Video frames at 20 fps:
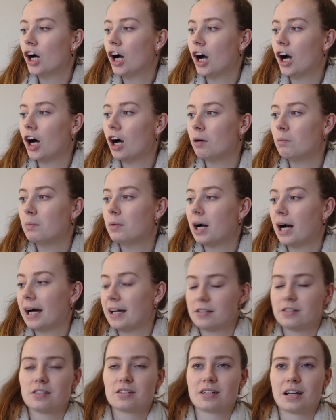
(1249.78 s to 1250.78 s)

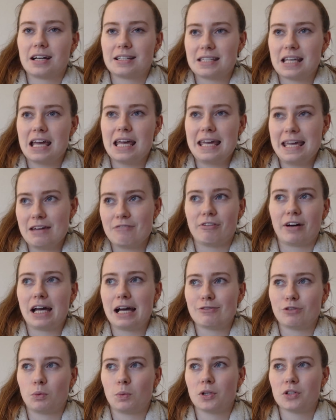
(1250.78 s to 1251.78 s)
And I say, if I
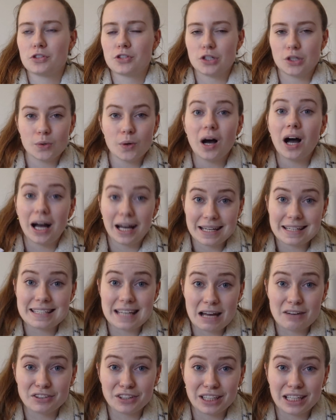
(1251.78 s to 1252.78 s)
ever want to, I
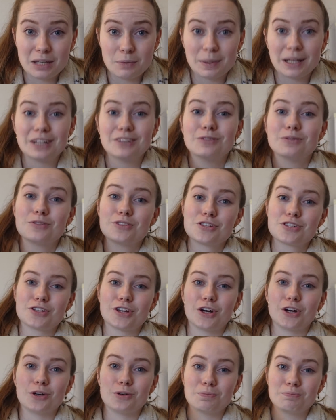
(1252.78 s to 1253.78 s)
definitely will.
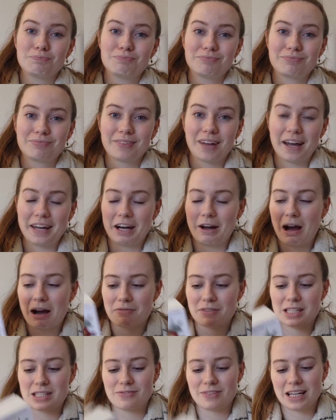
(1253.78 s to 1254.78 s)
So I now have
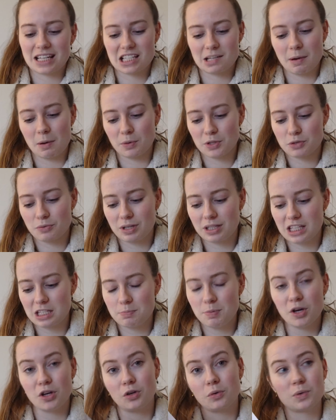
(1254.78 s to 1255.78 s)
this for next time I want to read this
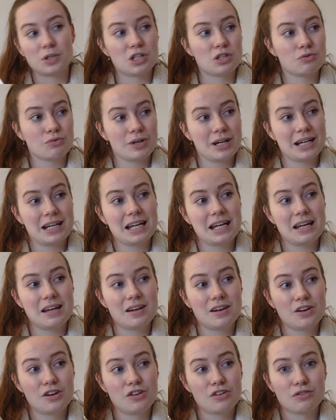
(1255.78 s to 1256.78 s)
book, which is really,
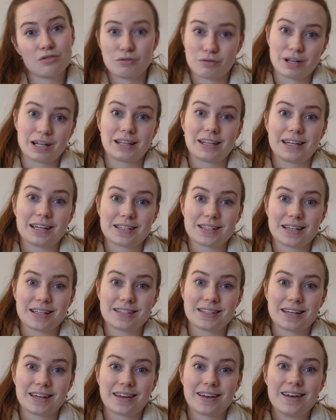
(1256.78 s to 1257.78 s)
really
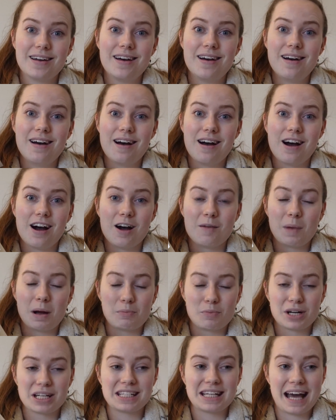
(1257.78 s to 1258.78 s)
exciting. I'm
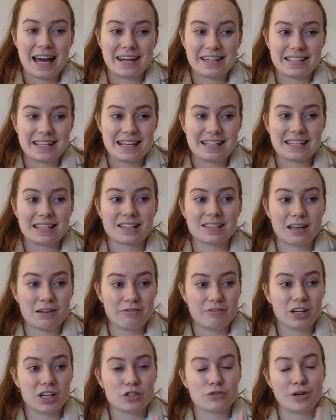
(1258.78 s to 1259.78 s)
ready to annotate it because I
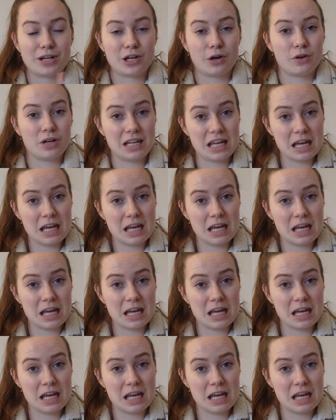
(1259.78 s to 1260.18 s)
first read it on